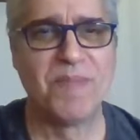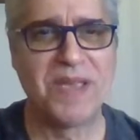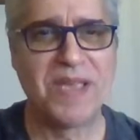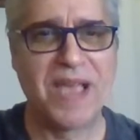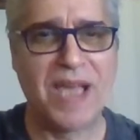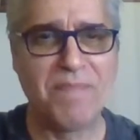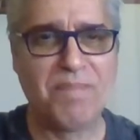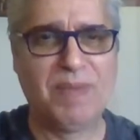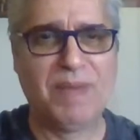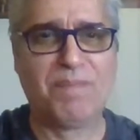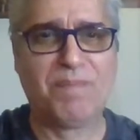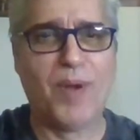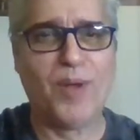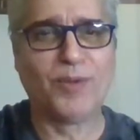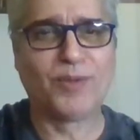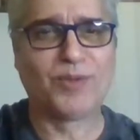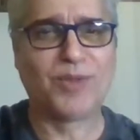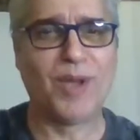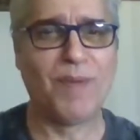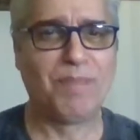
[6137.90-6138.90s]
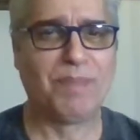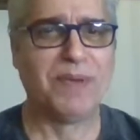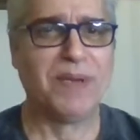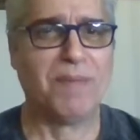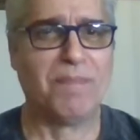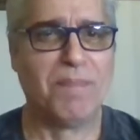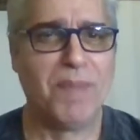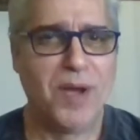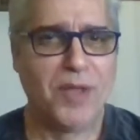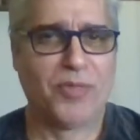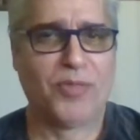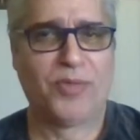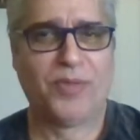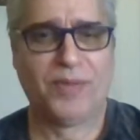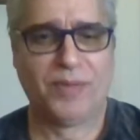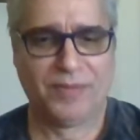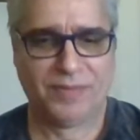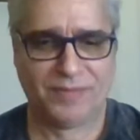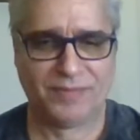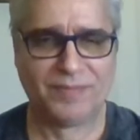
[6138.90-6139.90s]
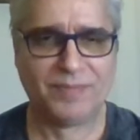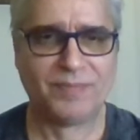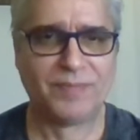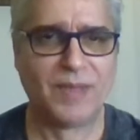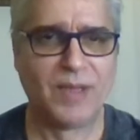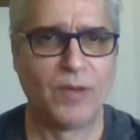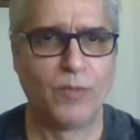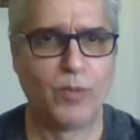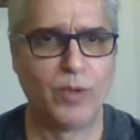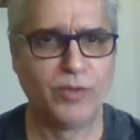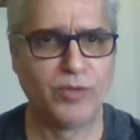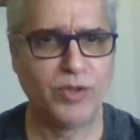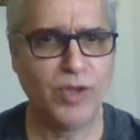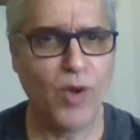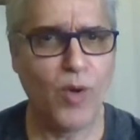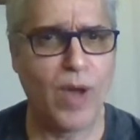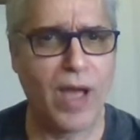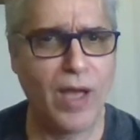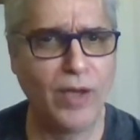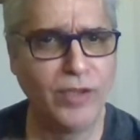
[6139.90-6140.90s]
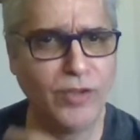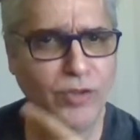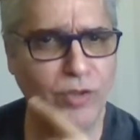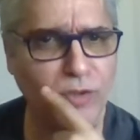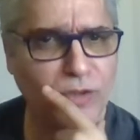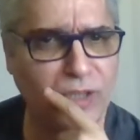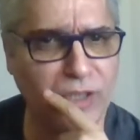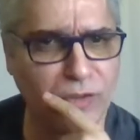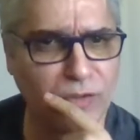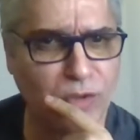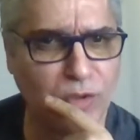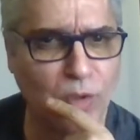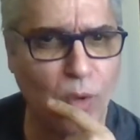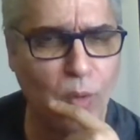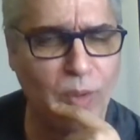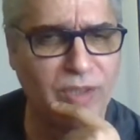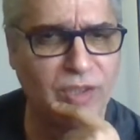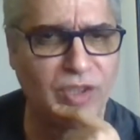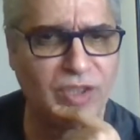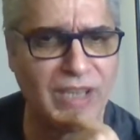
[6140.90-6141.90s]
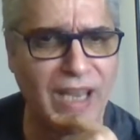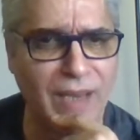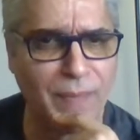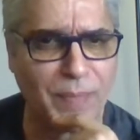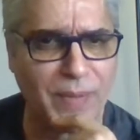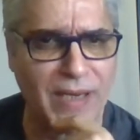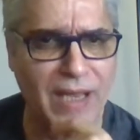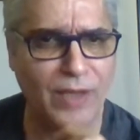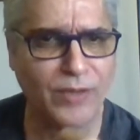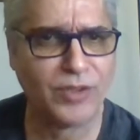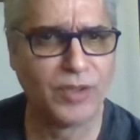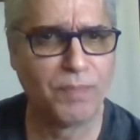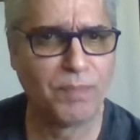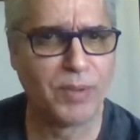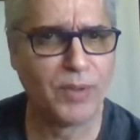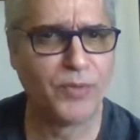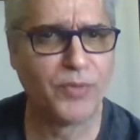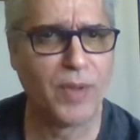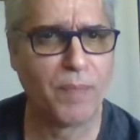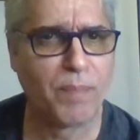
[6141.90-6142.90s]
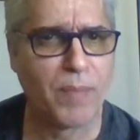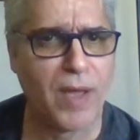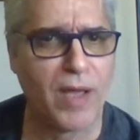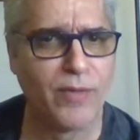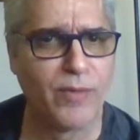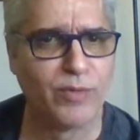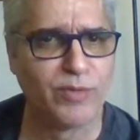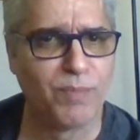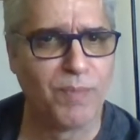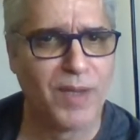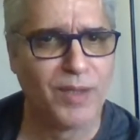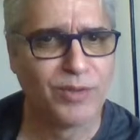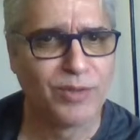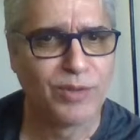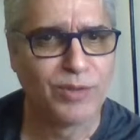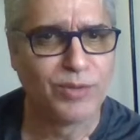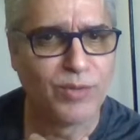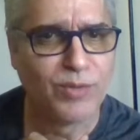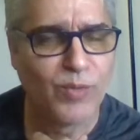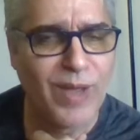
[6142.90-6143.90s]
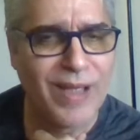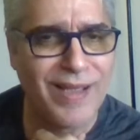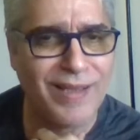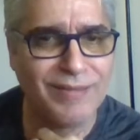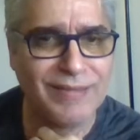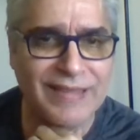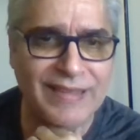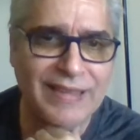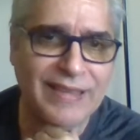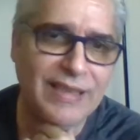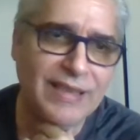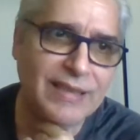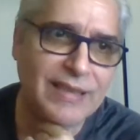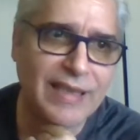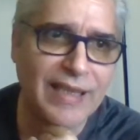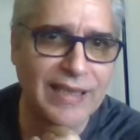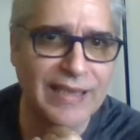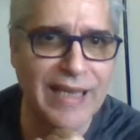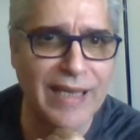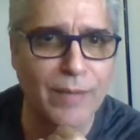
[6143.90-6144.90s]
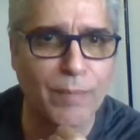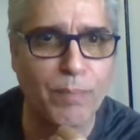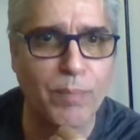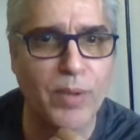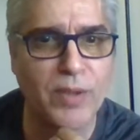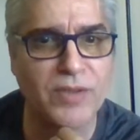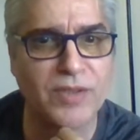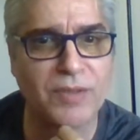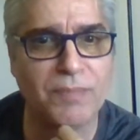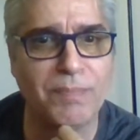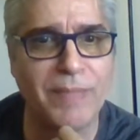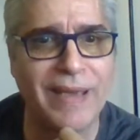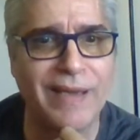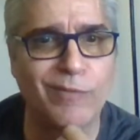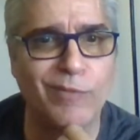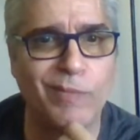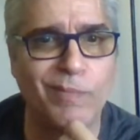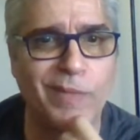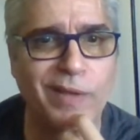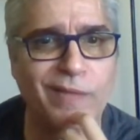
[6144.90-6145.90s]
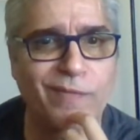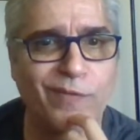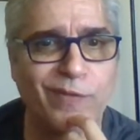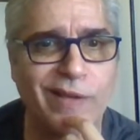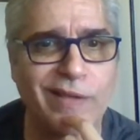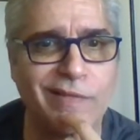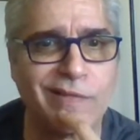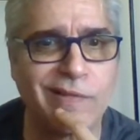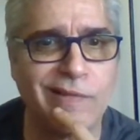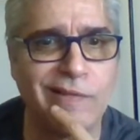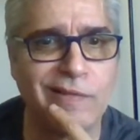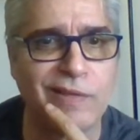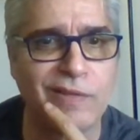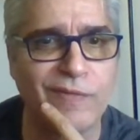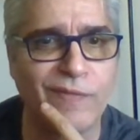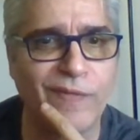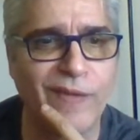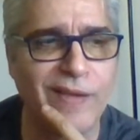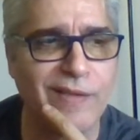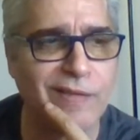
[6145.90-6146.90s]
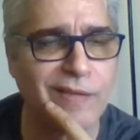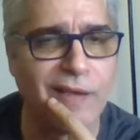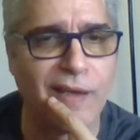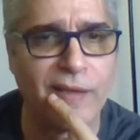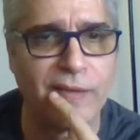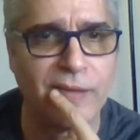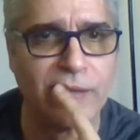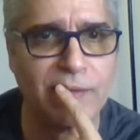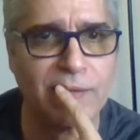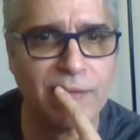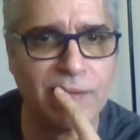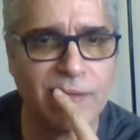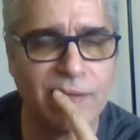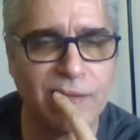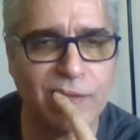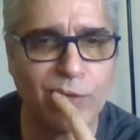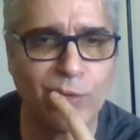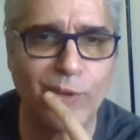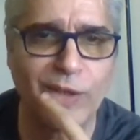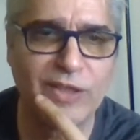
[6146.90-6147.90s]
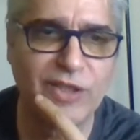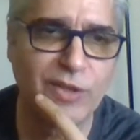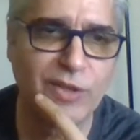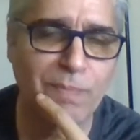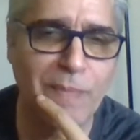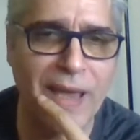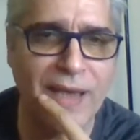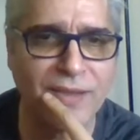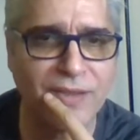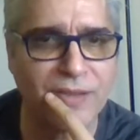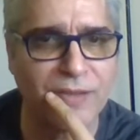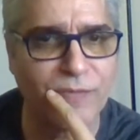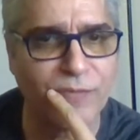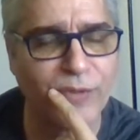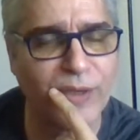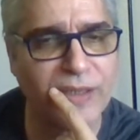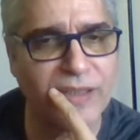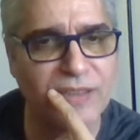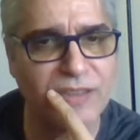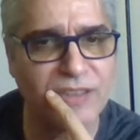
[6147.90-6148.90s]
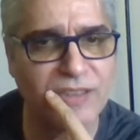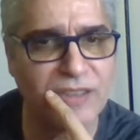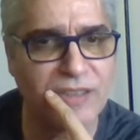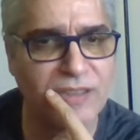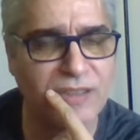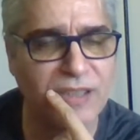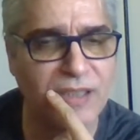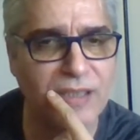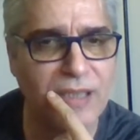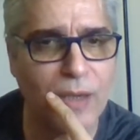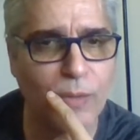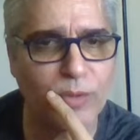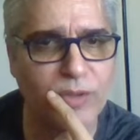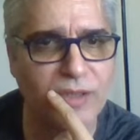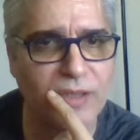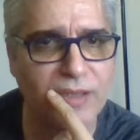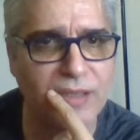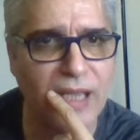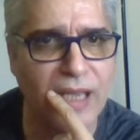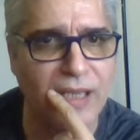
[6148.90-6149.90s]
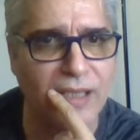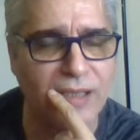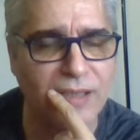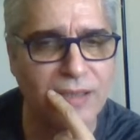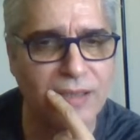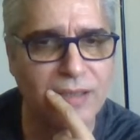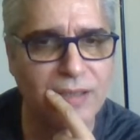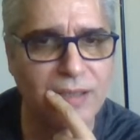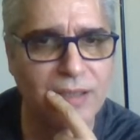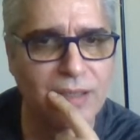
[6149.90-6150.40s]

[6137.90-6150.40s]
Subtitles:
Me, I'd be bulked up in a month. Well, Joe, how did you get so in shape and how'd you build up all those muscles? Well, I got a punching bag with Mike Franzese's face on it. So I smashed it freaking 16 hours a day.